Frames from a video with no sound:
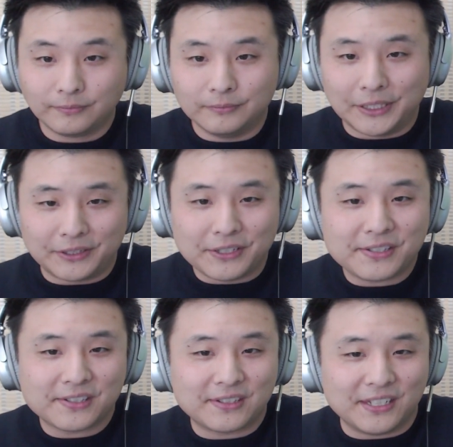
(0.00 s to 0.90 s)
But
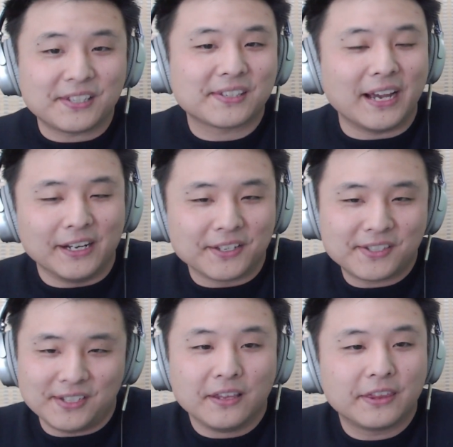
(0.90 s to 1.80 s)
this kind of
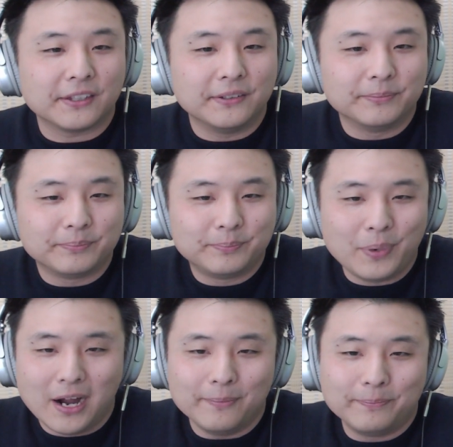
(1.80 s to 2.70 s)
synth
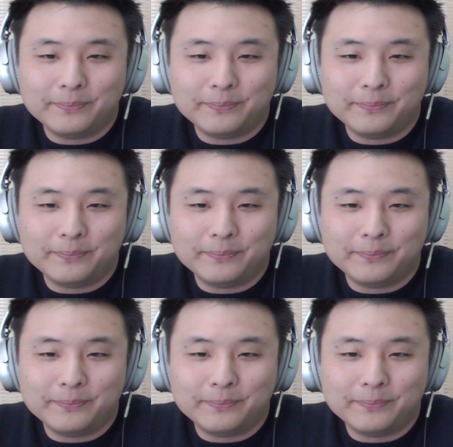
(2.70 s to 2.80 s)
pop,